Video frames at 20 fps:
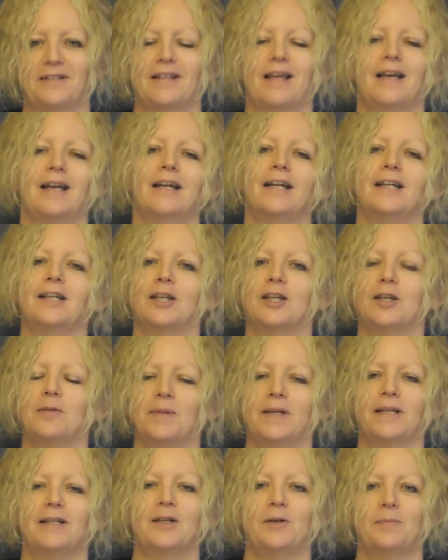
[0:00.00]
that, and it can
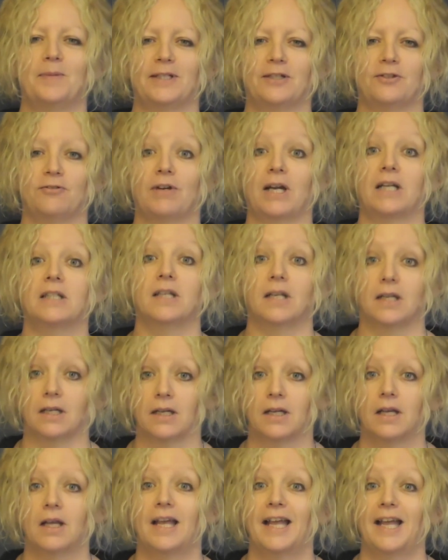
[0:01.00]
be a little bit distracting,
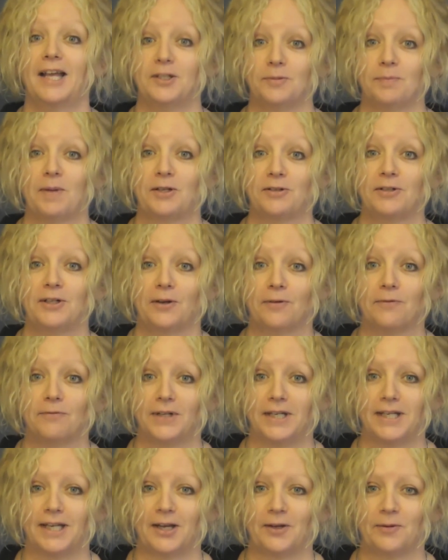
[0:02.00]
especially on
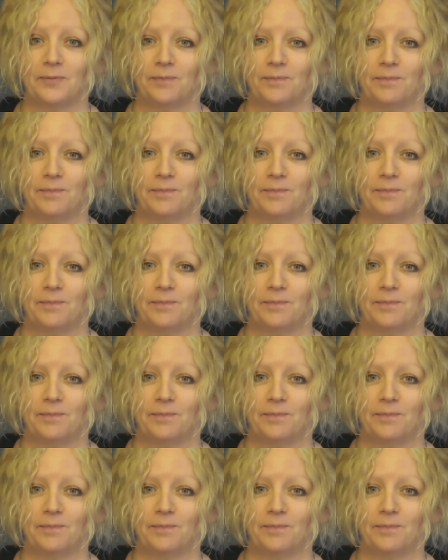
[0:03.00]
video.